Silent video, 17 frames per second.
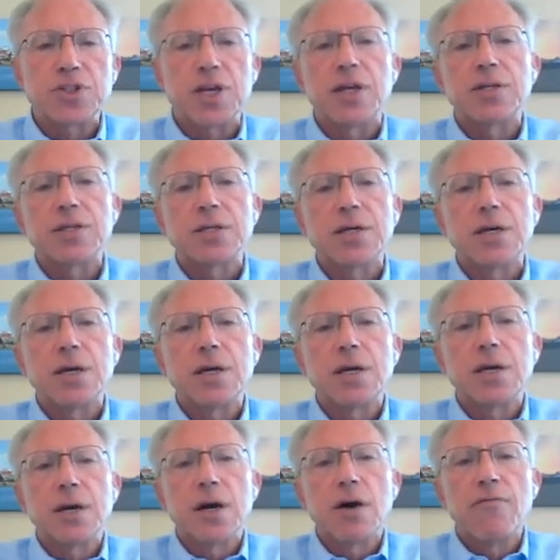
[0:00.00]
100%
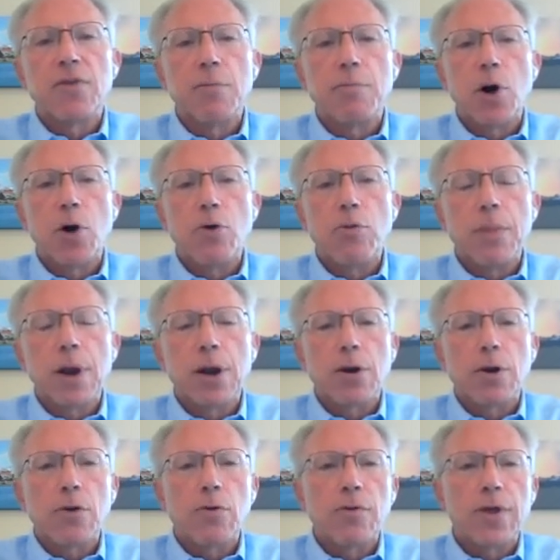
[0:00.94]
of the bone
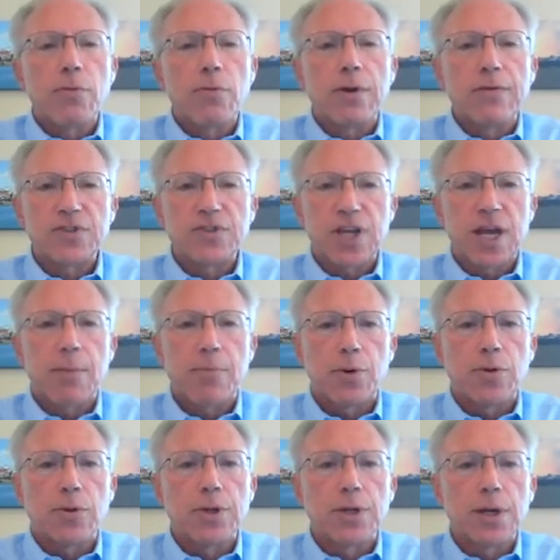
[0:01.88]
marrow that we've
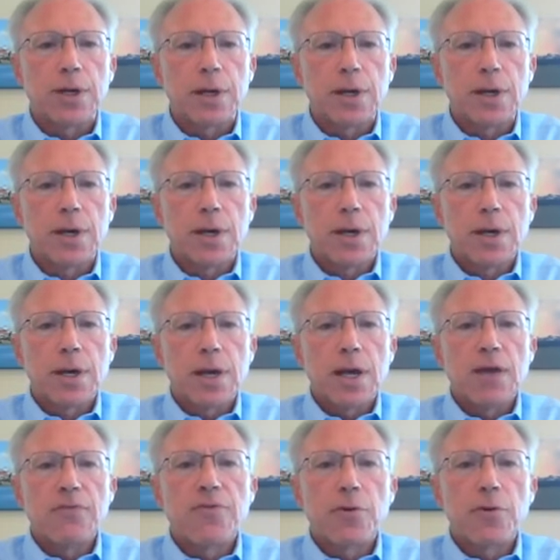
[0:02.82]
sampled.
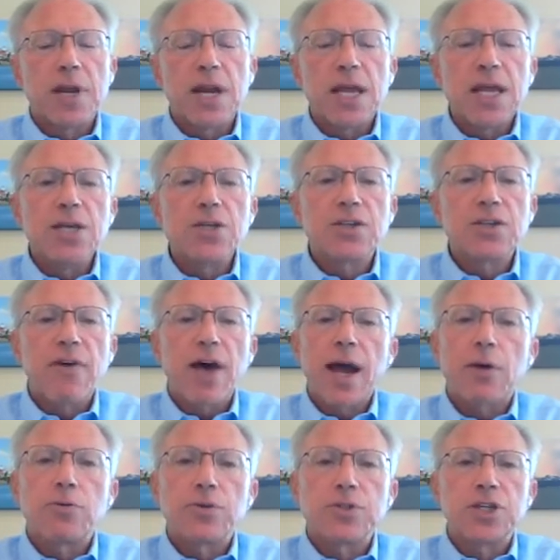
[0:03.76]
And from an ease of
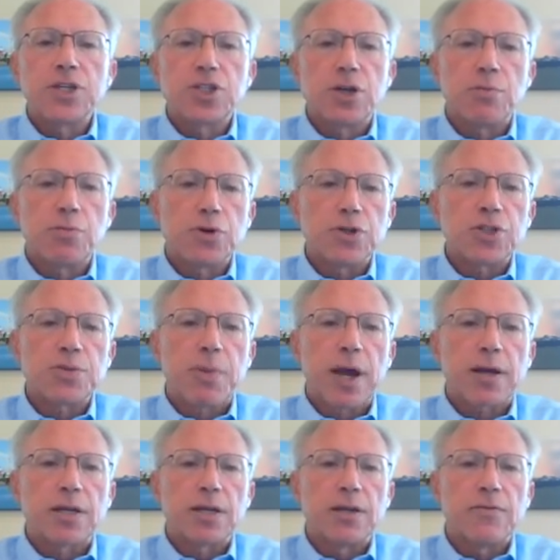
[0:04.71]
acquisition
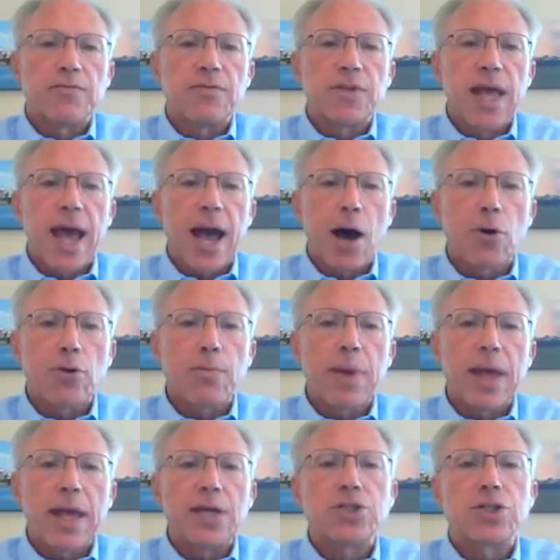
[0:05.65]
perspective, the
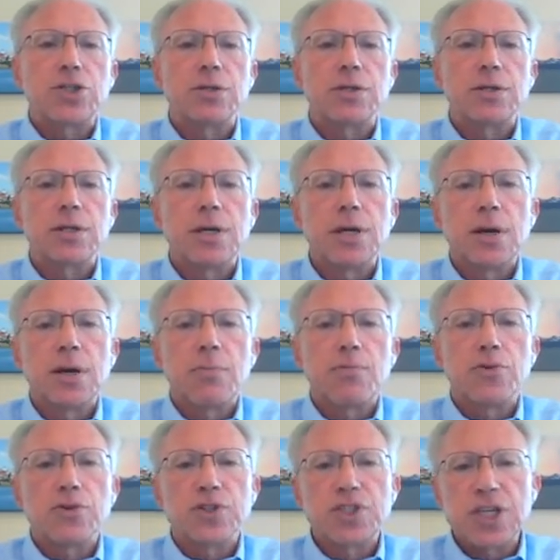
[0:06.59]
outpatient
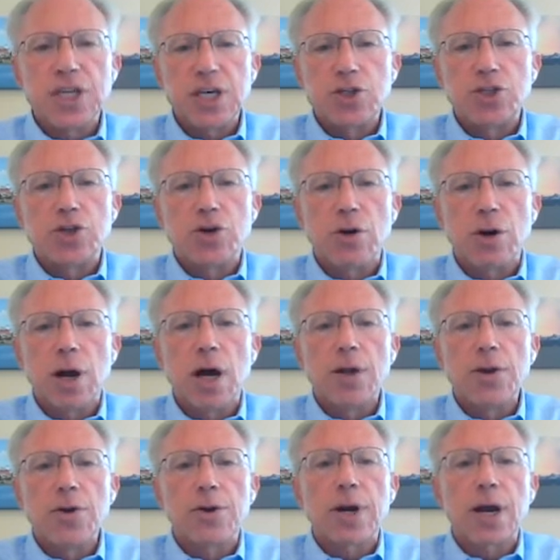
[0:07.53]
procedure
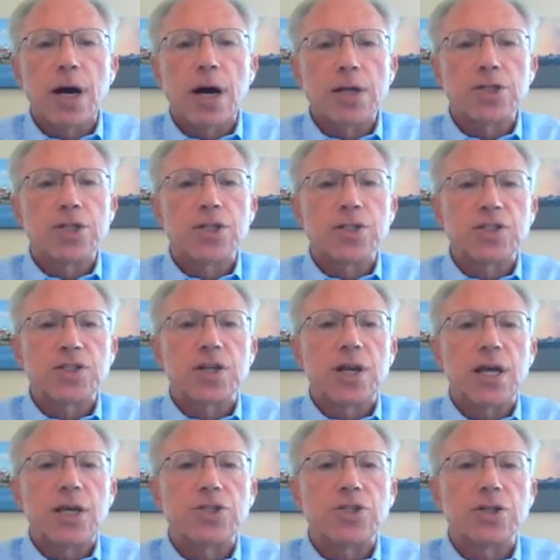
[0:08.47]
under conscious
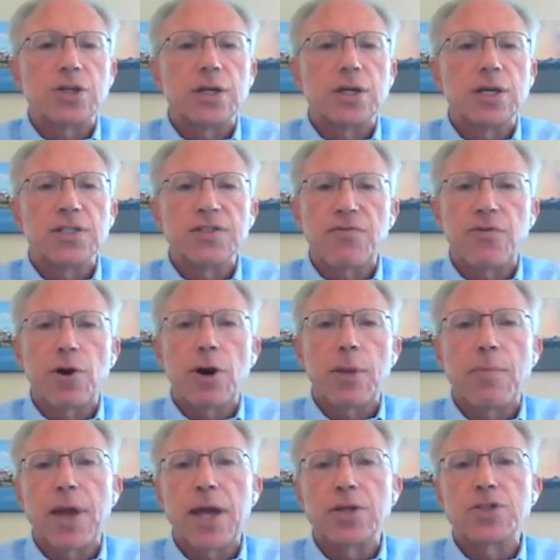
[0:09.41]
sedation is
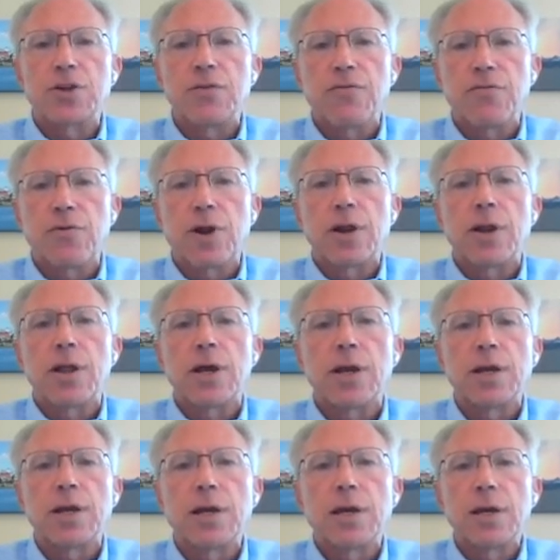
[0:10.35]
very patient
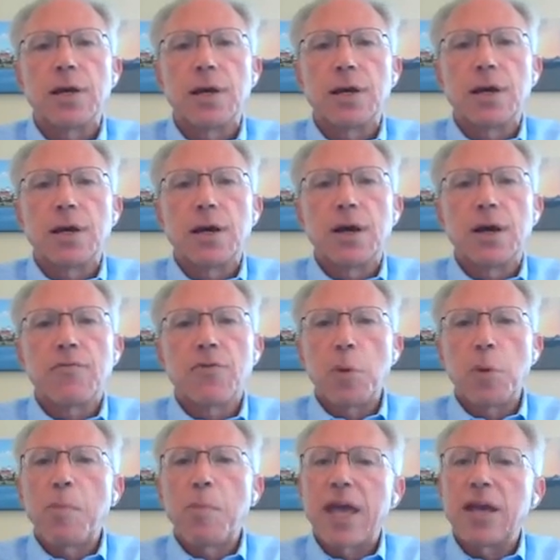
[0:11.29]
friendly. From a